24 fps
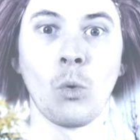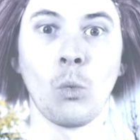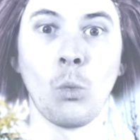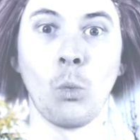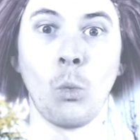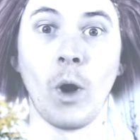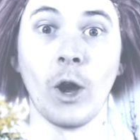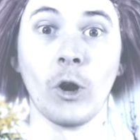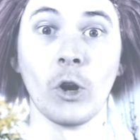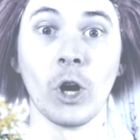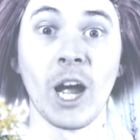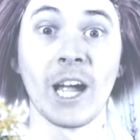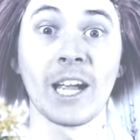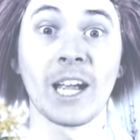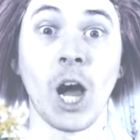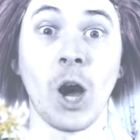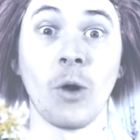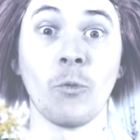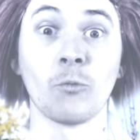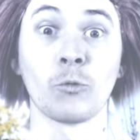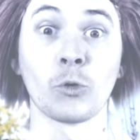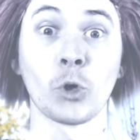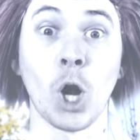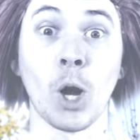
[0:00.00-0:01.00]
Where I
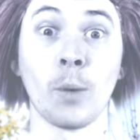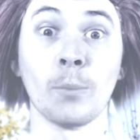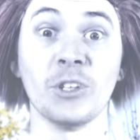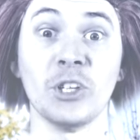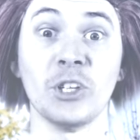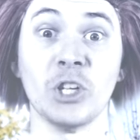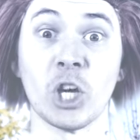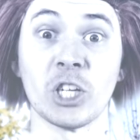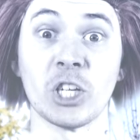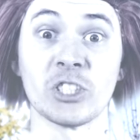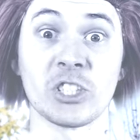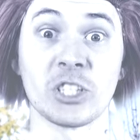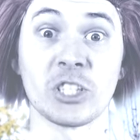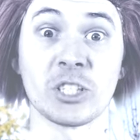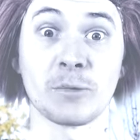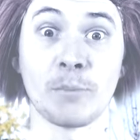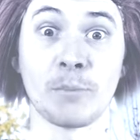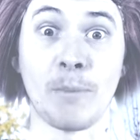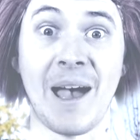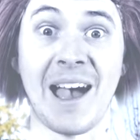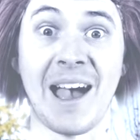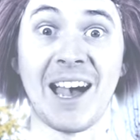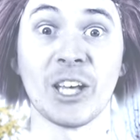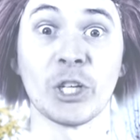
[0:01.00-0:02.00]
come from doesn't
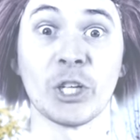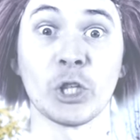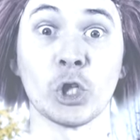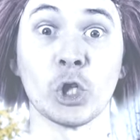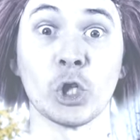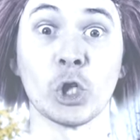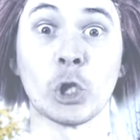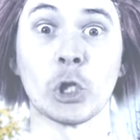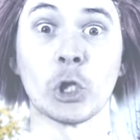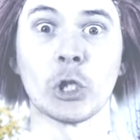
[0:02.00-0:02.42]
matter.